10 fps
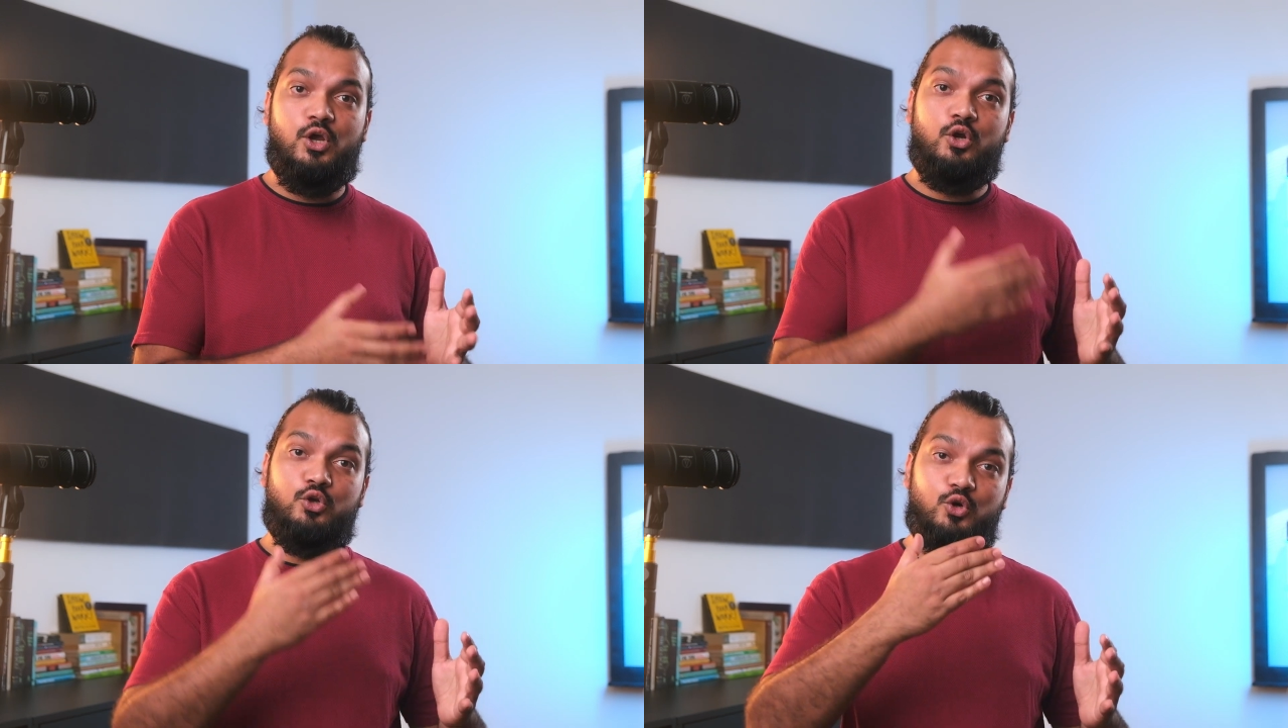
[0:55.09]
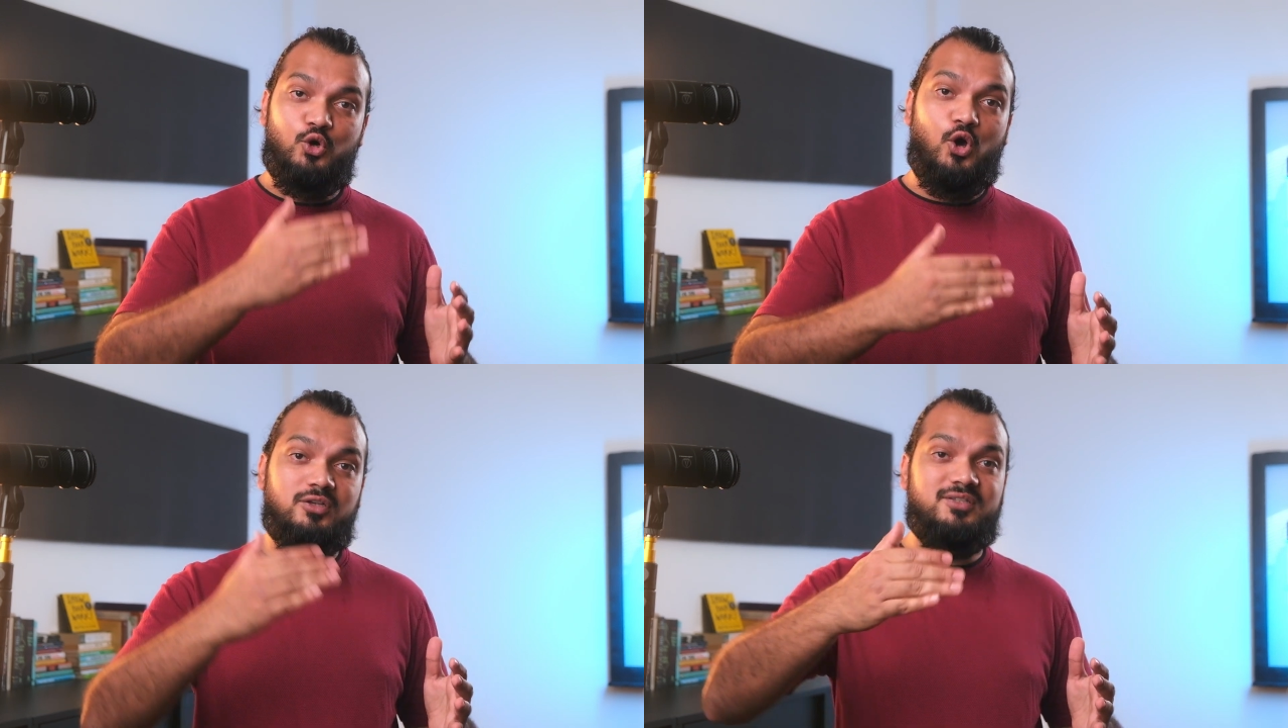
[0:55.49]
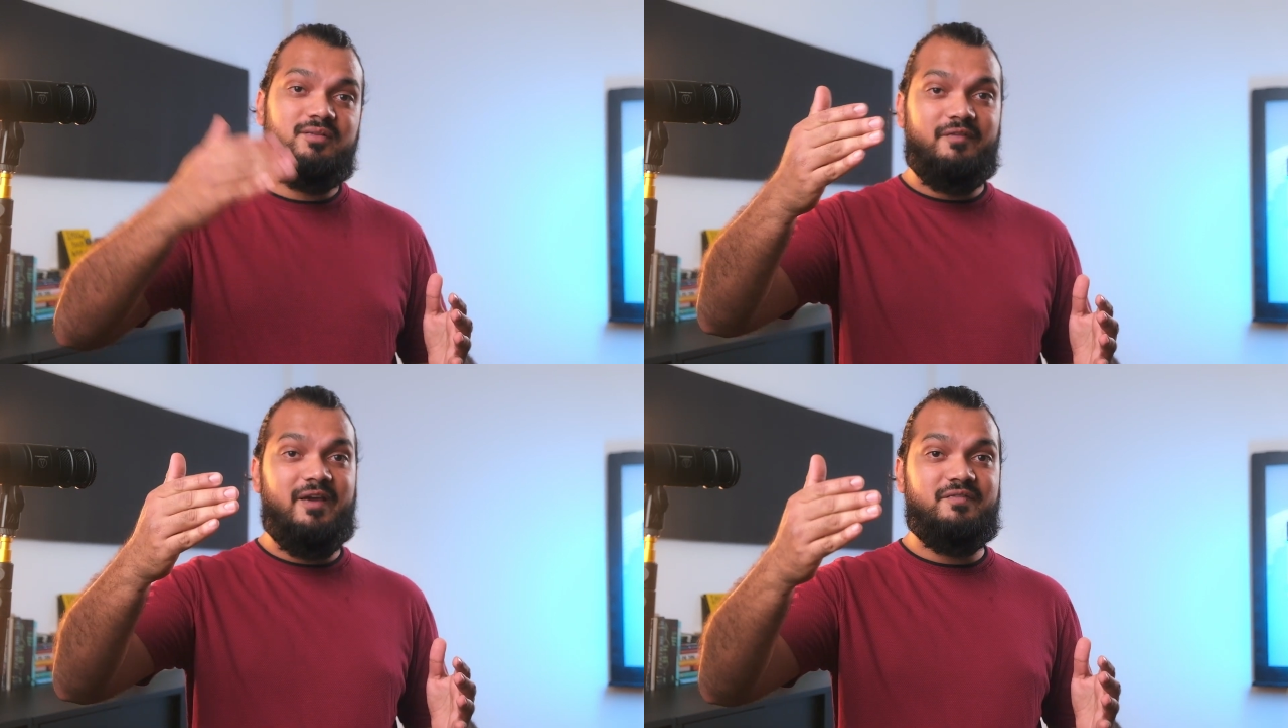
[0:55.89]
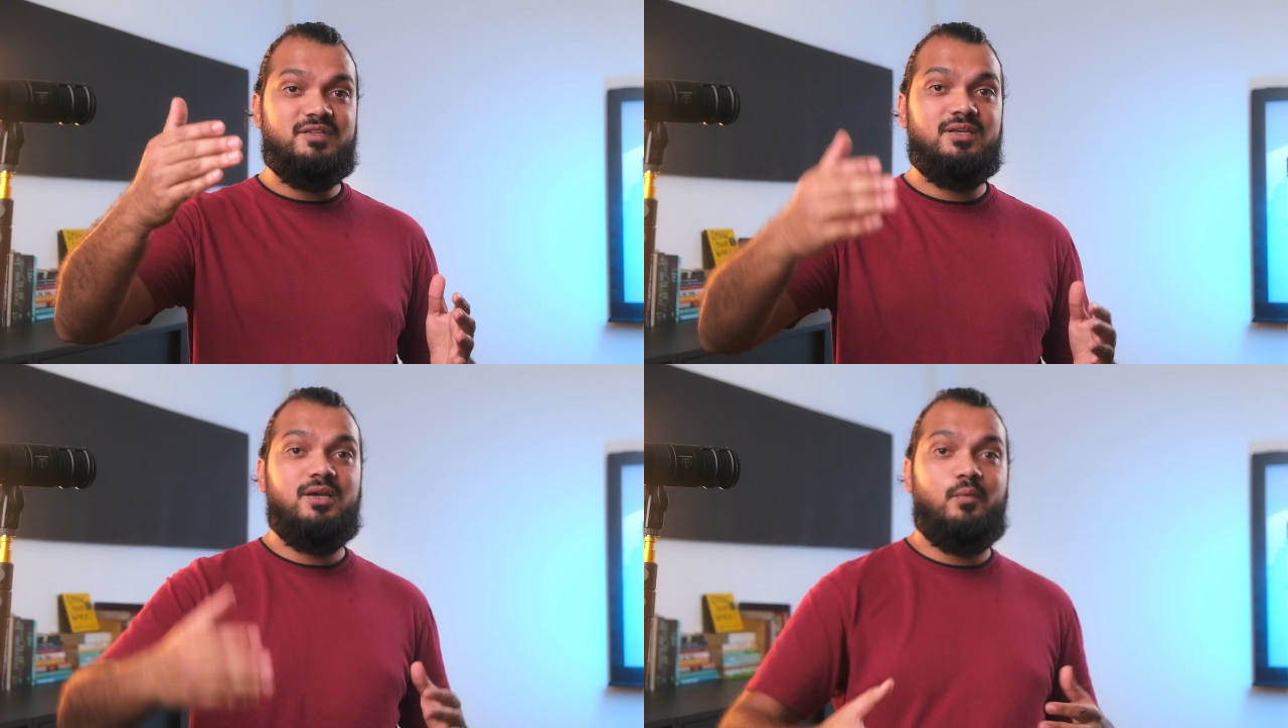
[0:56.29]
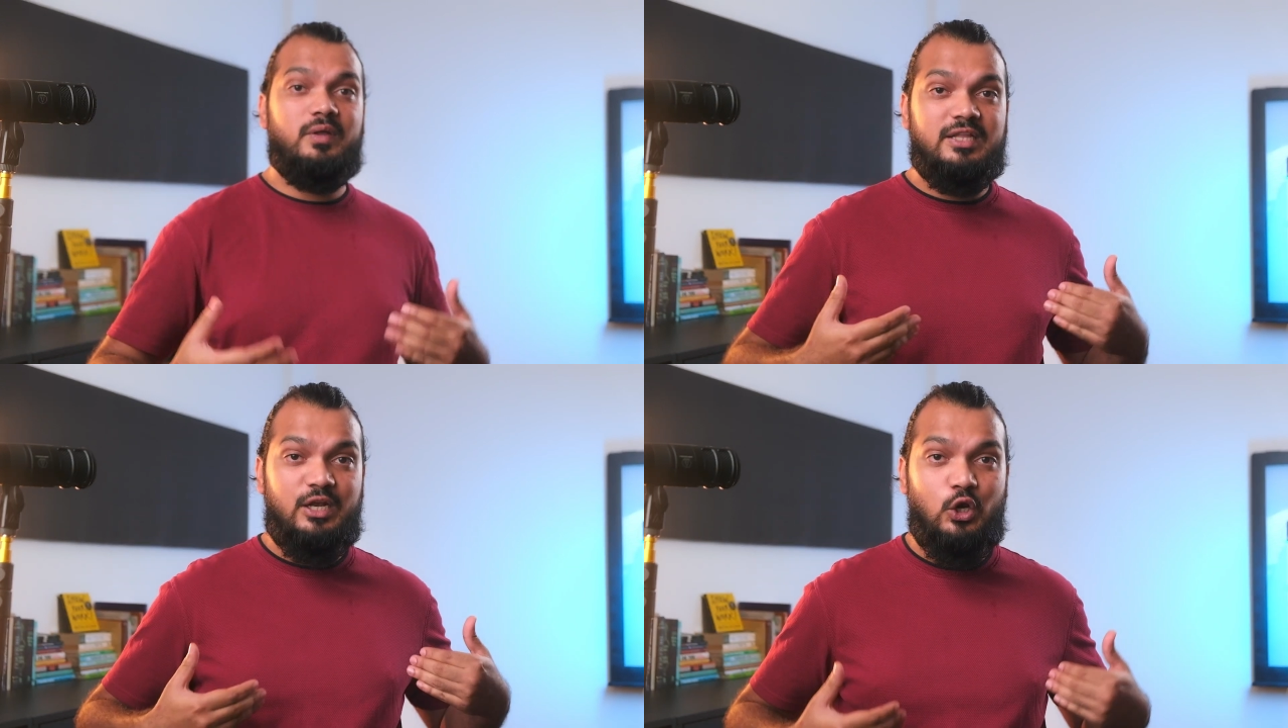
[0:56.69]
to cross the waves when
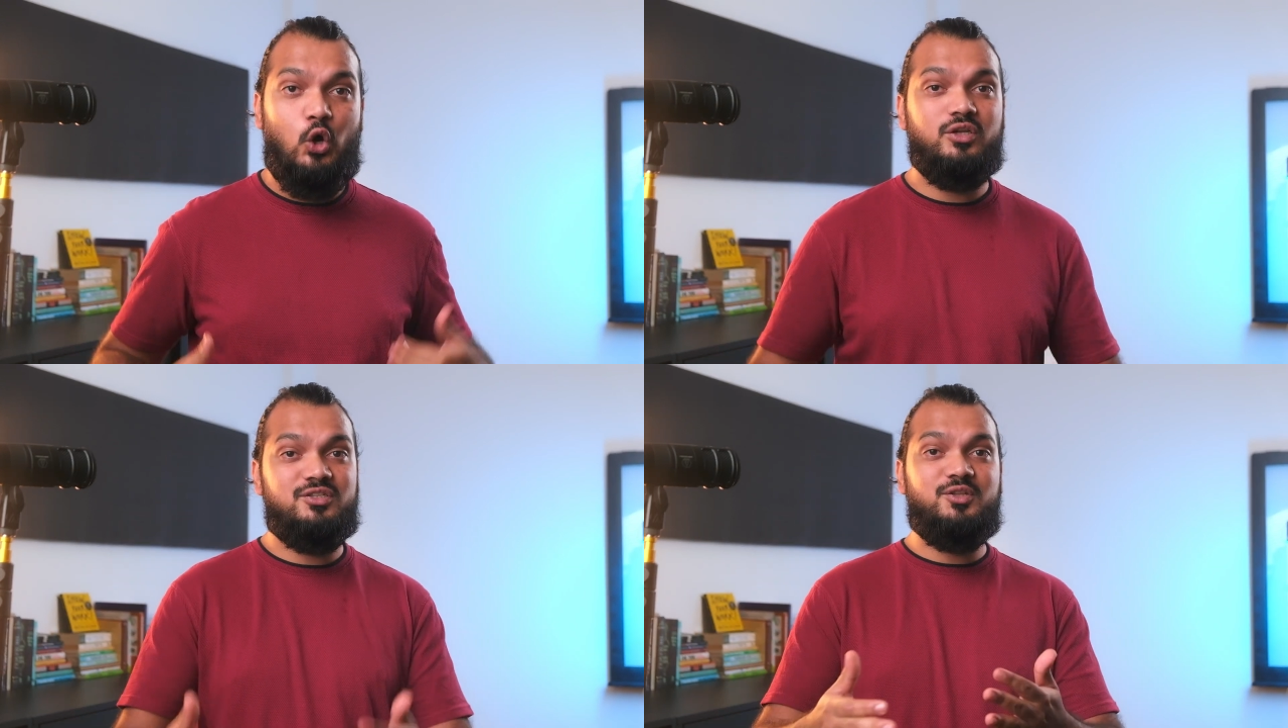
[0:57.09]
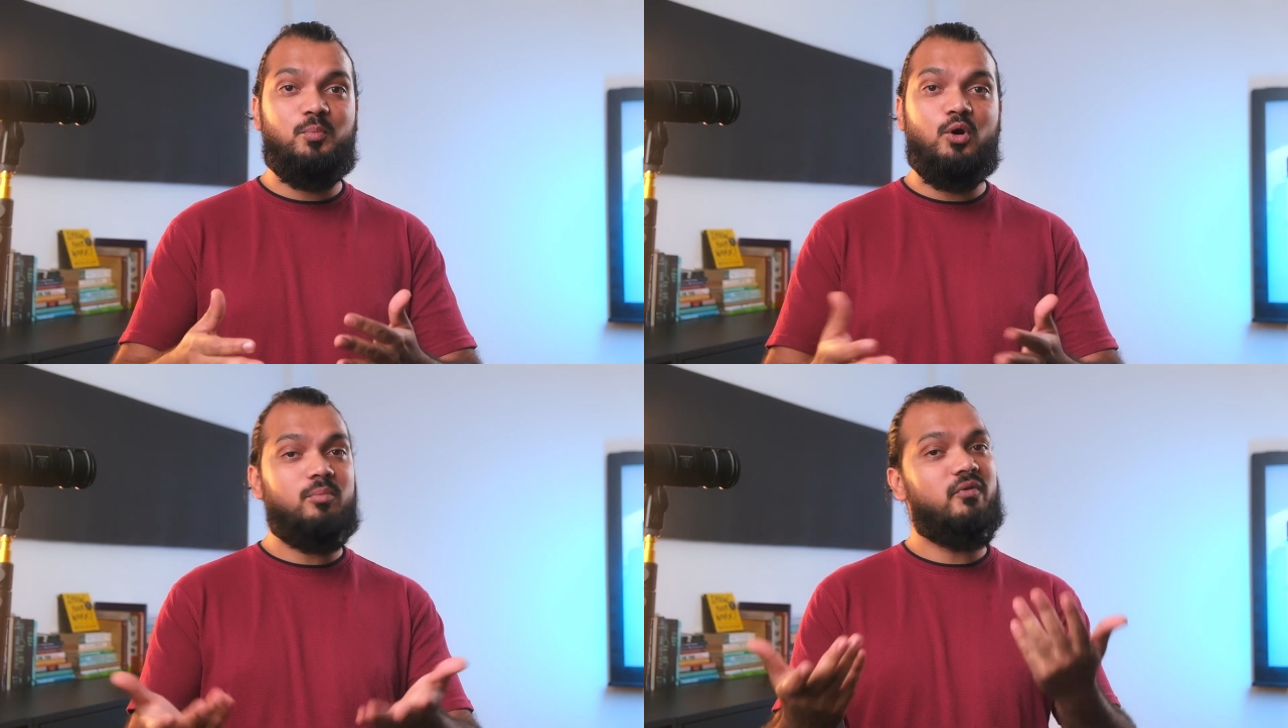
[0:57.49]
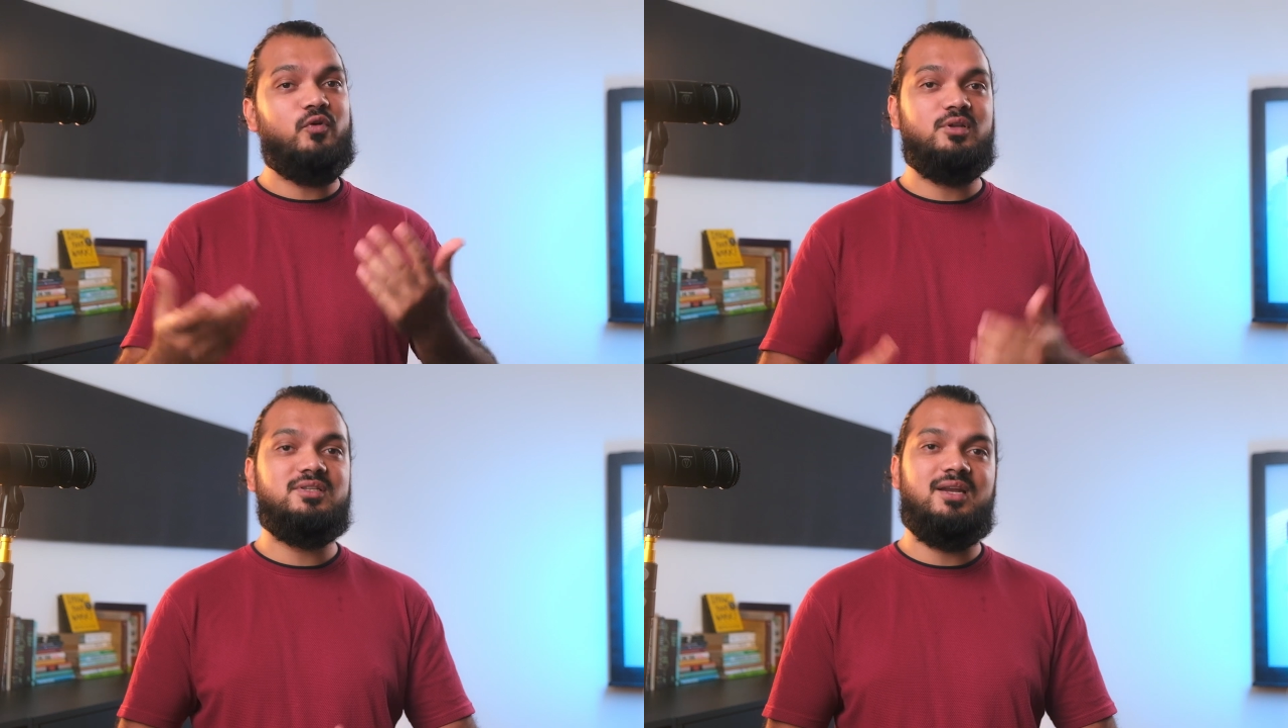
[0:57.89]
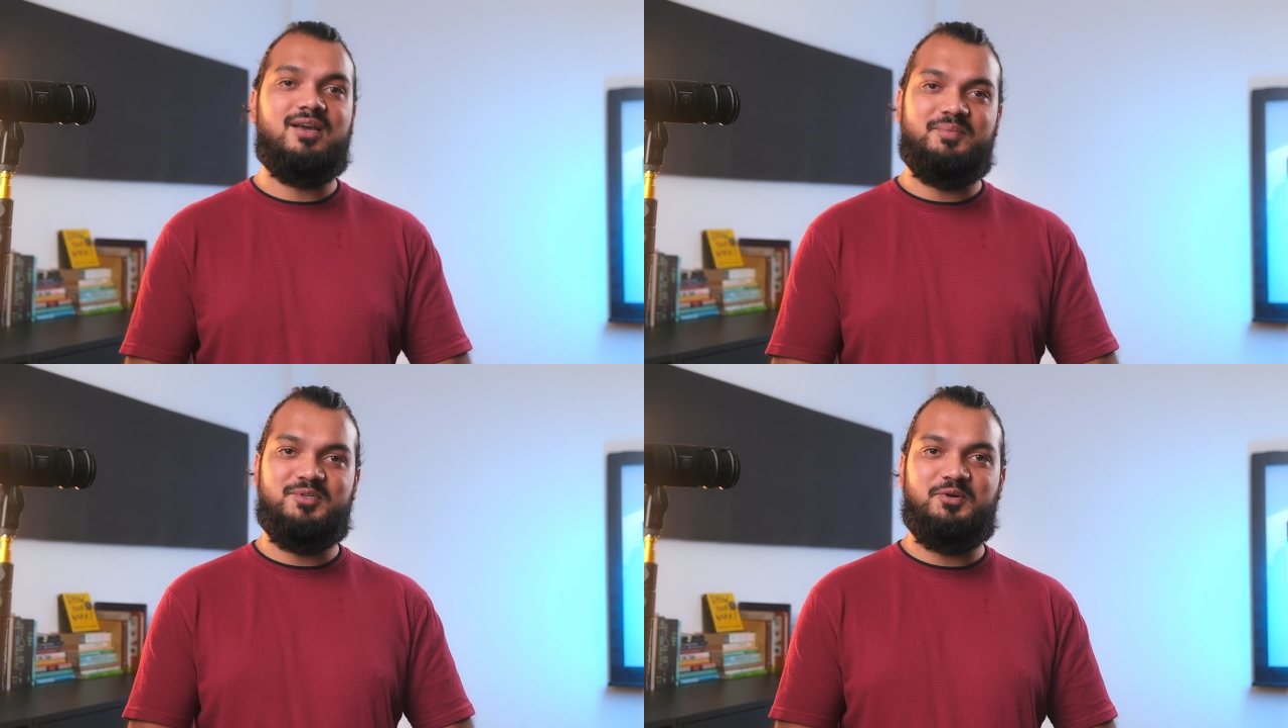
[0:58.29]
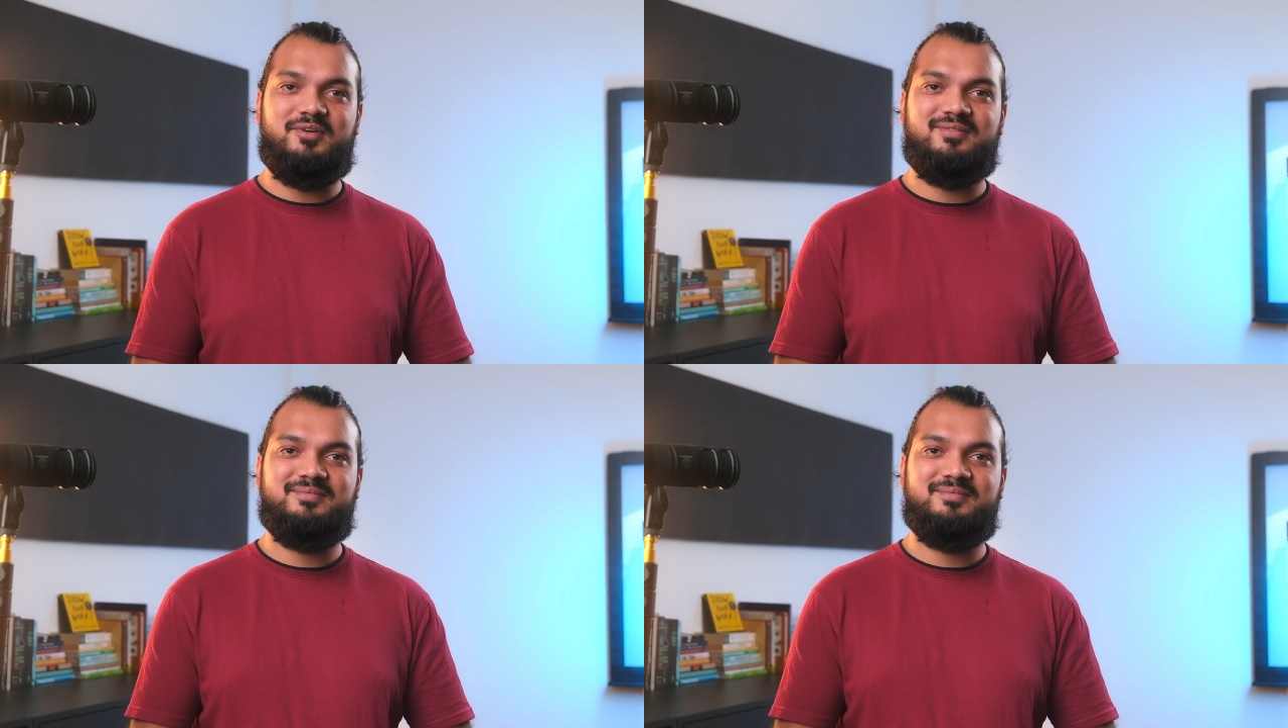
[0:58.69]
they launch the boat before the sun comes out.